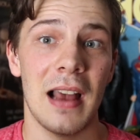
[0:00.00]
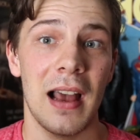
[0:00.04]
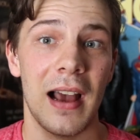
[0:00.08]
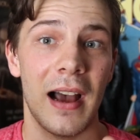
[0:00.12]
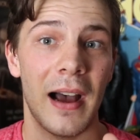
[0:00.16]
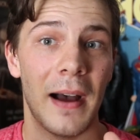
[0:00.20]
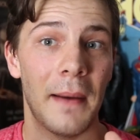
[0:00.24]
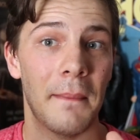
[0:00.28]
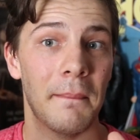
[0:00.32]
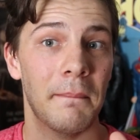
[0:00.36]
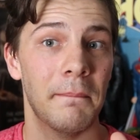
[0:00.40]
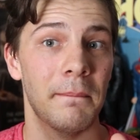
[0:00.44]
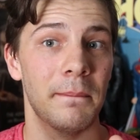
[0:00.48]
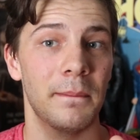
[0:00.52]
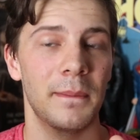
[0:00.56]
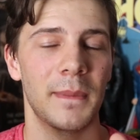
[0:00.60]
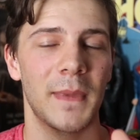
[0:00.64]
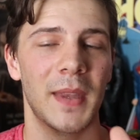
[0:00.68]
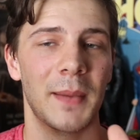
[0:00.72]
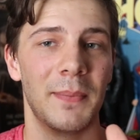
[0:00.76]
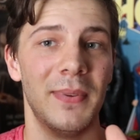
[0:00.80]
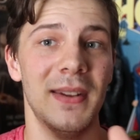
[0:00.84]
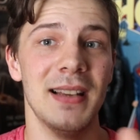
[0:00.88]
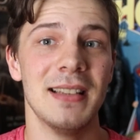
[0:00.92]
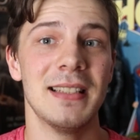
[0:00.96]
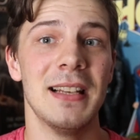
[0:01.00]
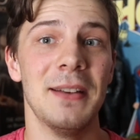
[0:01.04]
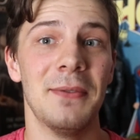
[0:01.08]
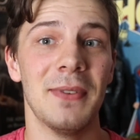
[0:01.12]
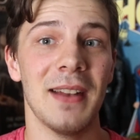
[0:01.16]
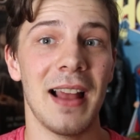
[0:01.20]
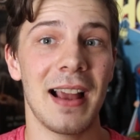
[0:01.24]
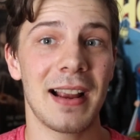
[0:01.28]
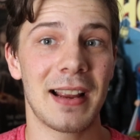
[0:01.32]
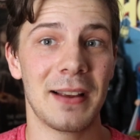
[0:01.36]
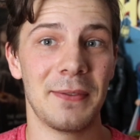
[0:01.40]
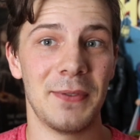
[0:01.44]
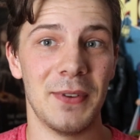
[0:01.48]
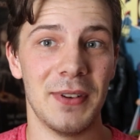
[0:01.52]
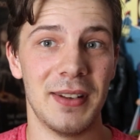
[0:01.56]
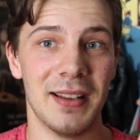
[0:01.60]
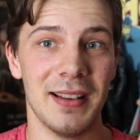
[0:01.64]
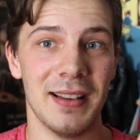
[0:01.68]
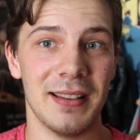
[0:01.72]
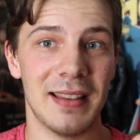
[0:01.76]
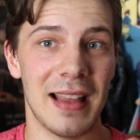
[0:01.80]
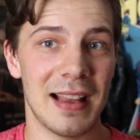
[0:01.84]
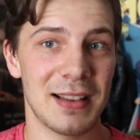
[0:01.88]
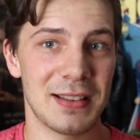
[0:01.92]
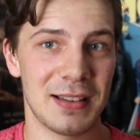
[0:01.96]
Please leave a like if you
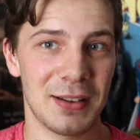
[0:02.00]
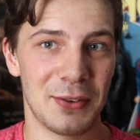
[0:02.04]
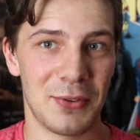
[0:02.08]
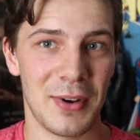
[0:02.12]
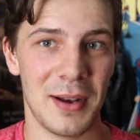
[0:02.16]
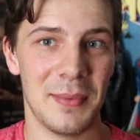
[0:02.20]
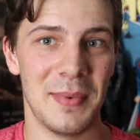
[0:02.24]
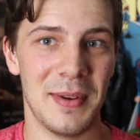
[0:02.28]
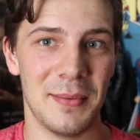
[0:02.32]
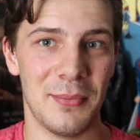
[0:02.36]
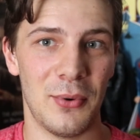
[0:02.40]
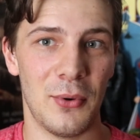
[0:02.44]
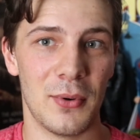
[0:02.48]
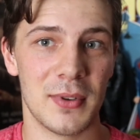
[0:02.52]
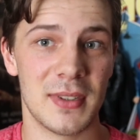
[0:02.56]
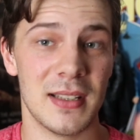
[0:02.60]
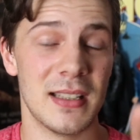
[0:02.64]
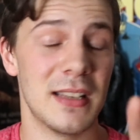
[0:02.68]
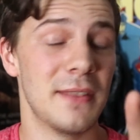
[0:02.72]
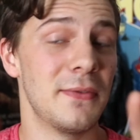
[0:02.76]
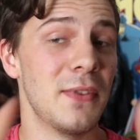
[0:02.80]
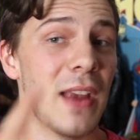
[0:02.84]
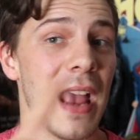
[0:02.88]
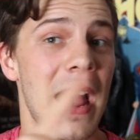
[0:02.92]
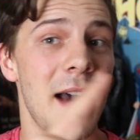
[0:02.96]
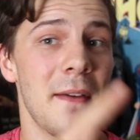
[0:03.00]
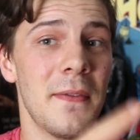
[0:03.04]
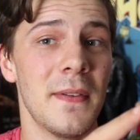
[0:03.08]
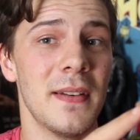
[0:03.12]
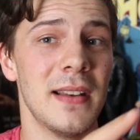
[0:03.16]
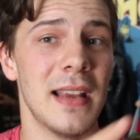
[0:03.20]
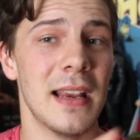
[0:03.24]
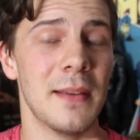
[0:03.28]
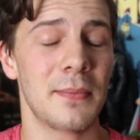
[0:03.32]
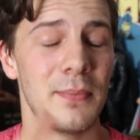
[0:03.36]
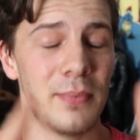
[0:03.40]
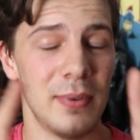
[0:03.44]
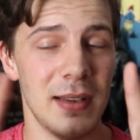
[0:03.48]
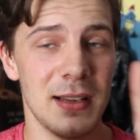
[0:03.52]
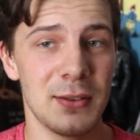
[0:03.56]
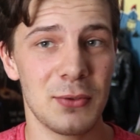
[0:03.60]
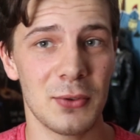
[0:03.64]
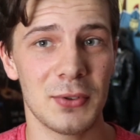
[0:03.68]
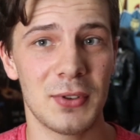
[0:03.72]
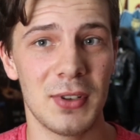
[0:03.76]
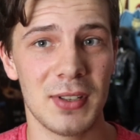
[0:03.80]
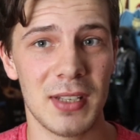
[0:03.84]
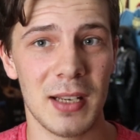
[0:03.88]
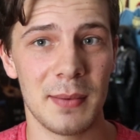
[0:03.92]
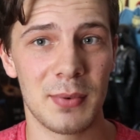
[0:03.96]
did. That's incredibly important. So if you haven't yet, please
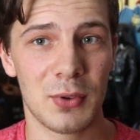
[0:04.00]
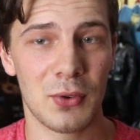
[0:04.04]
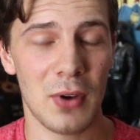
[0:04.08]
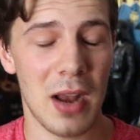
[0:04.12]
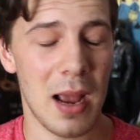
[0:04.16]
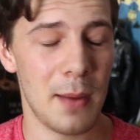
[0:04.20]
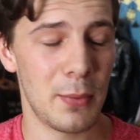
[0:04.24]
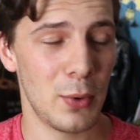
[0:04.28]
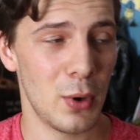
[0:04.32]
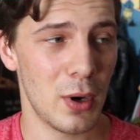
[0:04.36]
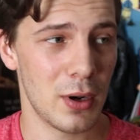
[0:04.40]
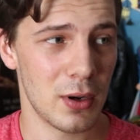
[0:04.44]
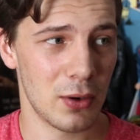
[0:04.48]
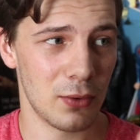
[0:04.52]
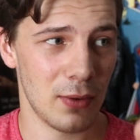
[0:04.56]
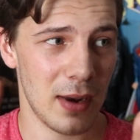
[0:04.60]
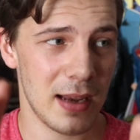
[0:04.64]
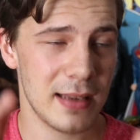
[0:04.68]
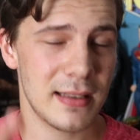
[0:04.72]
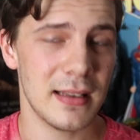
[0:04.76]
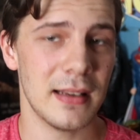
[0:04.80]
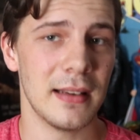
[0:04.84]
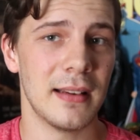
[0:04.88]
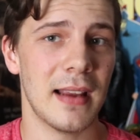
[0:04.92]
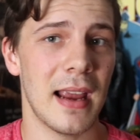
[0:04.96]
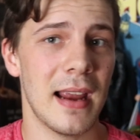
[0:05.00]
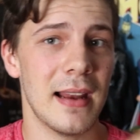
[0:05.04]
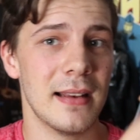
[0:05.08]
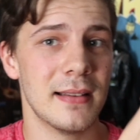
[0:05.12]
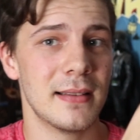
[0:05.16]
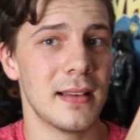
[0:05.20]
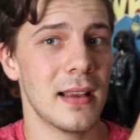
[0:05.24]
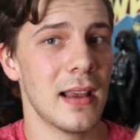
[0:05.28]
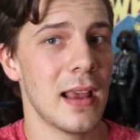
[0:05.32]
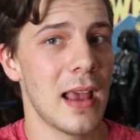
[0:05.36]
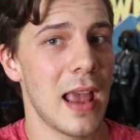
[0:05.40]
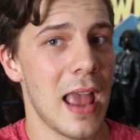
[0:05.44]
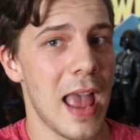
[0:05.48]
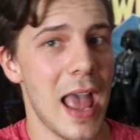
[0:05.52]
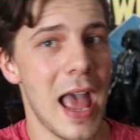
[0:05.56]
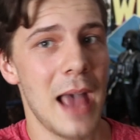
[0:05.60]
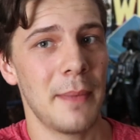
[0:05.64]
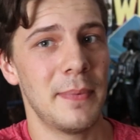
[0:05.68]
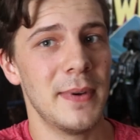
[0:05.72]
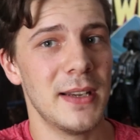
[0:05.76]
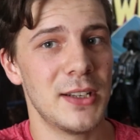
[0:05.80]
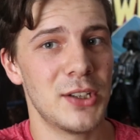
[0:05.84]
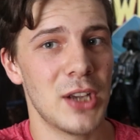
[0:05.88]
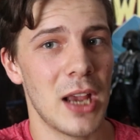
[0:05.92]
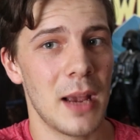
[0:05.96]
also subscribe. We're on a race against
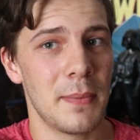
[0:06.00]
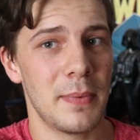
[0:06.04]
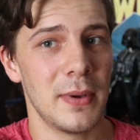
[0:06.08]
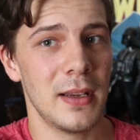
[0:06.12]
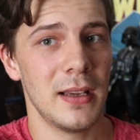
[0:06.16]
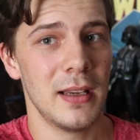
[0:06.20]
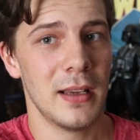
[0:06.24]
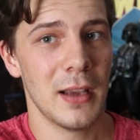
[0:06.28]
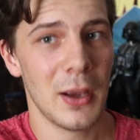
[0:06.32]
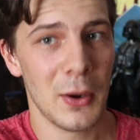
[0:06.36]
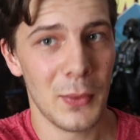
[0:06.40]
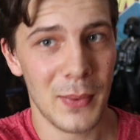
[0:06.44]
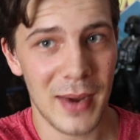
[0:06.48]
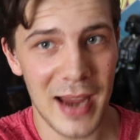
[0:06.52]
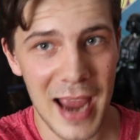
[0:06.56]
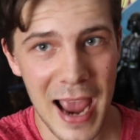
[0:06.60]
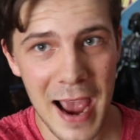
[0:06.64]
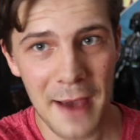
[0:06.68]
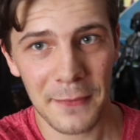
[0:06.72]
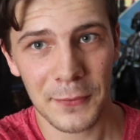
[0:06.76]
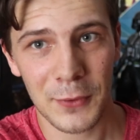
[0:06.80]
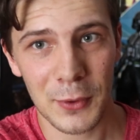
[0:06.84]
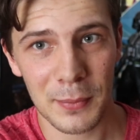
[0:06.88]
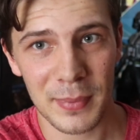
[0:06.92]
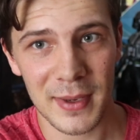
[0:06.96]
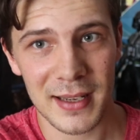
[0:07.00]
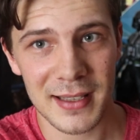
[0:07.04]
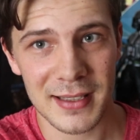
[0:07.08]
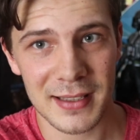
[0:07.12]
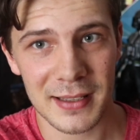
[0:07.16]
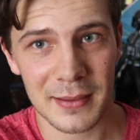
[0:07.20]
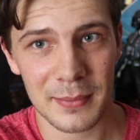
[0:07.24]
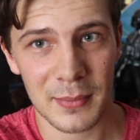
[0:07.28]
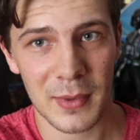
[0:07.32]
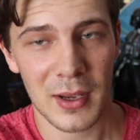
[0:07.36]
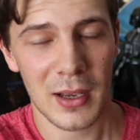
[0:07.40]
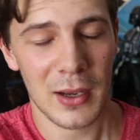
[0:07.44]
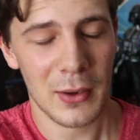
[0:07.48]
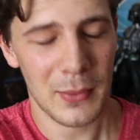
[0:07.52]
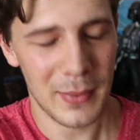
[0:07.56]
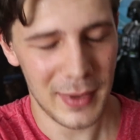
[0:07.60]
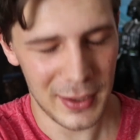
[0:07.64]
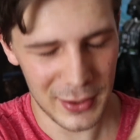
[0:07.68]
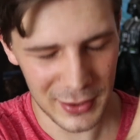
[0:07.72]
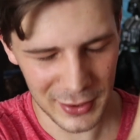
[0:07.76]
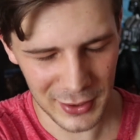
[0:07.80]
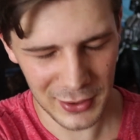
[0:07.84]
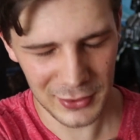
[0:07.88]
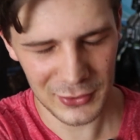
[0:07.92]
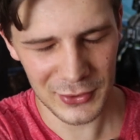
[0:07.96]
Happy Chappy. We have to beat him. We
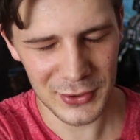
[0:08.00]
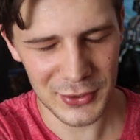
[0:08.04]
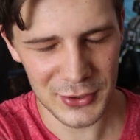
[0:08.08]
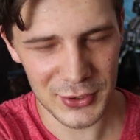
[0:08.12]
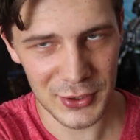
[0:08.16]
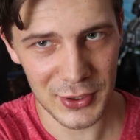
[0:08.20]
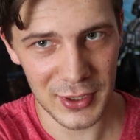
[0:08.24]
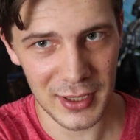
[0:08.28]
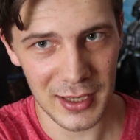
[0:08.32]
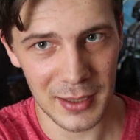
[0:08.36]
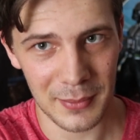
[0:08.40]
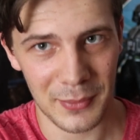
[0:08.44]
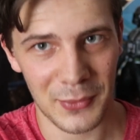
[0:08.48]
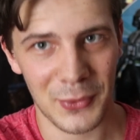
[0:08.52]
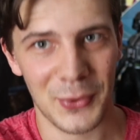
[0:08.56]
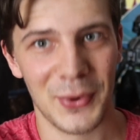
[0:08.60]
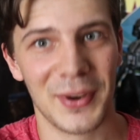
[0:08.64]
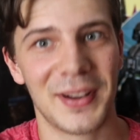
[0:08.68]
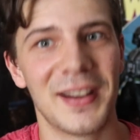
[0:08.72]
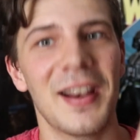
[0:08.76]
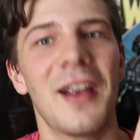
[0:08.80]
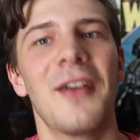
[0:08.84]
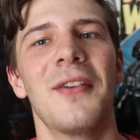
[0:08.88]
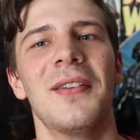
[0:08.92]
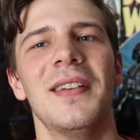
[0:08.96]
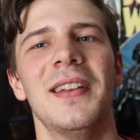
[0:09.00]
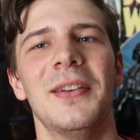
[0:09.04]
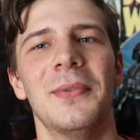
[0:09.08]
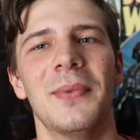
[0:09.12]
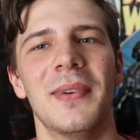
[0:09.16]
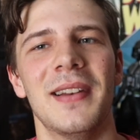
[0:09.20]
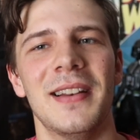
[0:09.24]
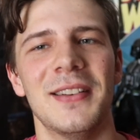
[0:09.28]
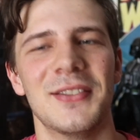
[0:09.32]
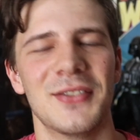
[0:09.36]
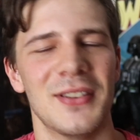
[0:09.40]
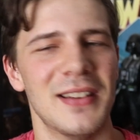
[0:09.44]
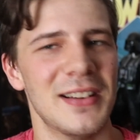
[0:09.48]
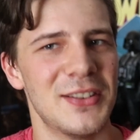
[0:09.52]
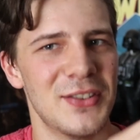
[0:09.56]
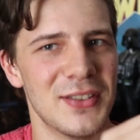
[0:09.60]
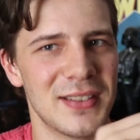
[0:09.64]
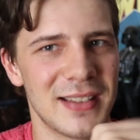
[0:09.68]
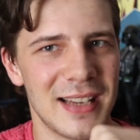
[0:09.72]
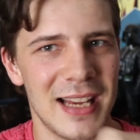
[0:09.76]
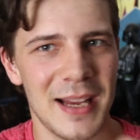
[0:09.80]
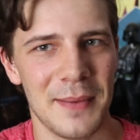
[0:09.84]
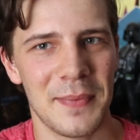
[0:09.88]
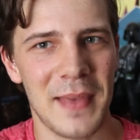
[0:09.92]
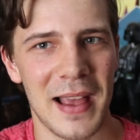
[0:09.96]
cannot lose to him. We're currently winning, so let's
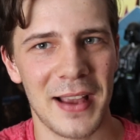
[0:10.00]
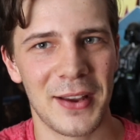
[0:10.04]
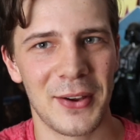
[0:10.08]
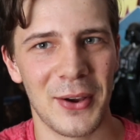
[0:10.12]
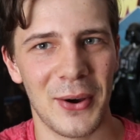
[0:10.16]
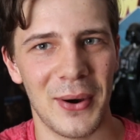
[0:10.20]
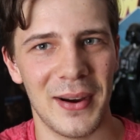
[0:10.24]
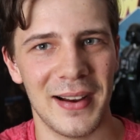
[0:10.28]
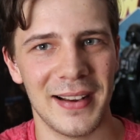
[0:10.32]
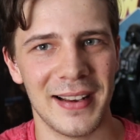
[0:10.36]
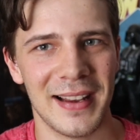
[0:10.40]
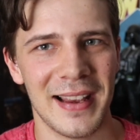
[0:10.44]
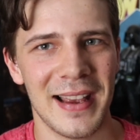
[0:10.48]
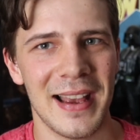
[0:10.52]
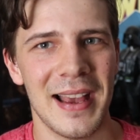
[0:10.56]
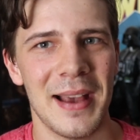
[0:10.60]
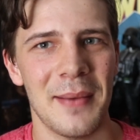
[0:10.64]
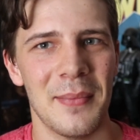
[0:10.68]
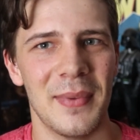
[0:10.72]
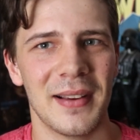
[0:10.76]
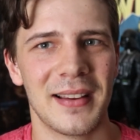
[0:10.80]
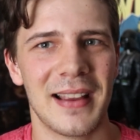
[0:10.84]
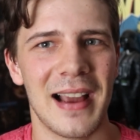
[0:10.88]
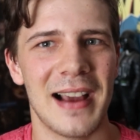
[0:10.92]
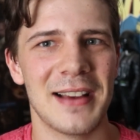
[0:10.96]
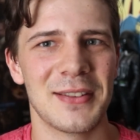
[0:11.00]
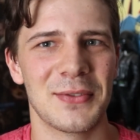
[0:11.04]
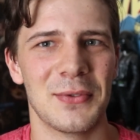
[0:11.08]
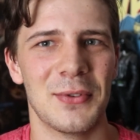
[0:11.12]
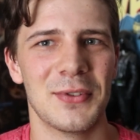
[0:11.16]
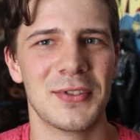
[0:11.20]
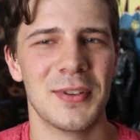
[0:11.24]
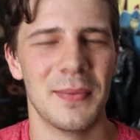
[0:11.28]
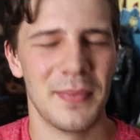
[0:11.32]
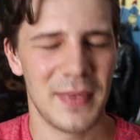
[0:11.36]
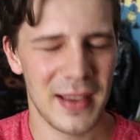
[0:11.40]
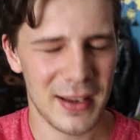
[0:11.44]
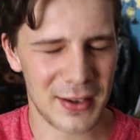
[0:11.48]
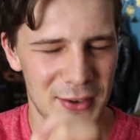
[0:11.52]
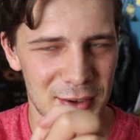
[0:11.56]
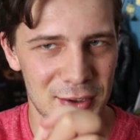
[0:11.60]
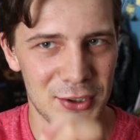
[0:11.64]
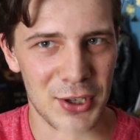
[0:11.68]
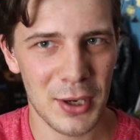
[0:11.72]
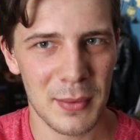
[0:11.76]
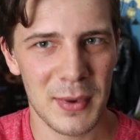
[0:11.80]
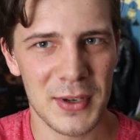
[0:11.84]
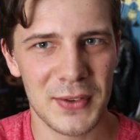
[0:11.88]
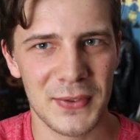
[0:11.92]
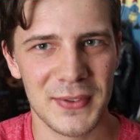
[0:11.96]
just keep that going. But guys, awesome. Thank you
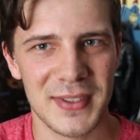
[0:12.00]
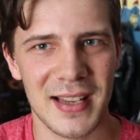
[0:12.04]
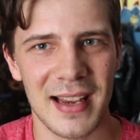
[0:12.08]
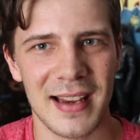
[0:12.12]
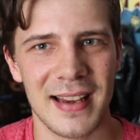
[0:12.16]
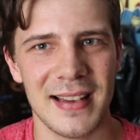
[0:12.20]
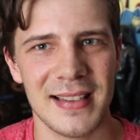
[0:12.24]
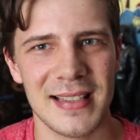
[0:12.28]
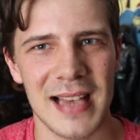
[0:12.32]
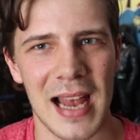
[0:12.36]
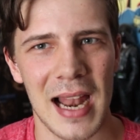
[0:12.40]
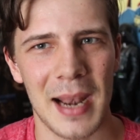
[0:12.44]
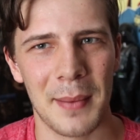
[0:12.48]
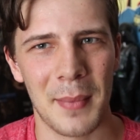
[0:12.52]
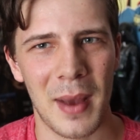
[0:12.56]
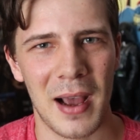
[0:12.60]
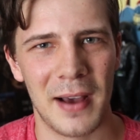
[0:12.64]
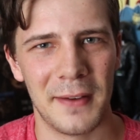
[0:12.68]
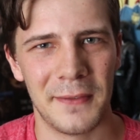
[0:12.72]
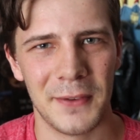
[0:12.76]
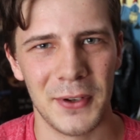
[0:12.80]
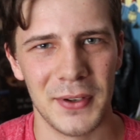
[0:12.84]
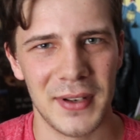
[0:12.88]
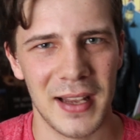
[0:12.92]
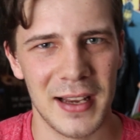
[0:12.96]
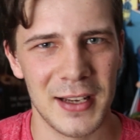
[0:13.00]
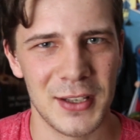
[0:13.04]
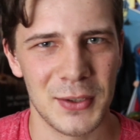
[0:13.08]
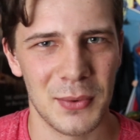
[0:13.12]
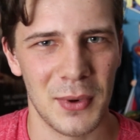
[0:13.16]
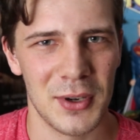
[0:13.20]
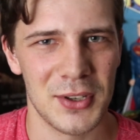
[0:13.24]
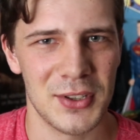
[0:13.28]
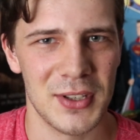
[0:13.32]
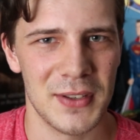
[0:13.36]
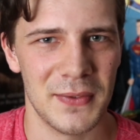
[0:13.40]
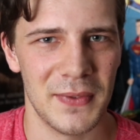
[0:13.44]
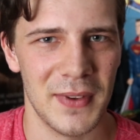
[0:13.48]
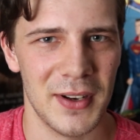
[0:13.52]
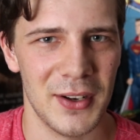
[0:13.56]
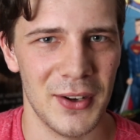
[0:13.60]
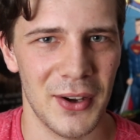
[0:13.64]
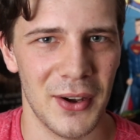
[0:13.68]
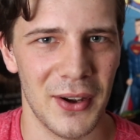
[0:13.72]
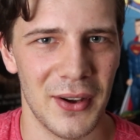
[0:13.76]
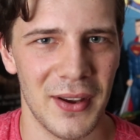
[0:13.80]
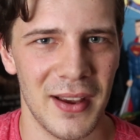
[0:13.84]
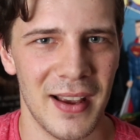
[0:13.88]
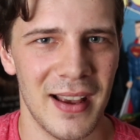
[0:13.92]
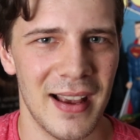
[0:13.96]
so much for taking time out of your day to watch this
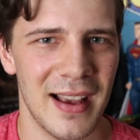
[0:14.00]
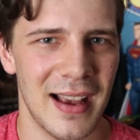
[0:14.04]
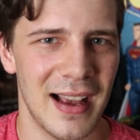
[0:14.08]
video.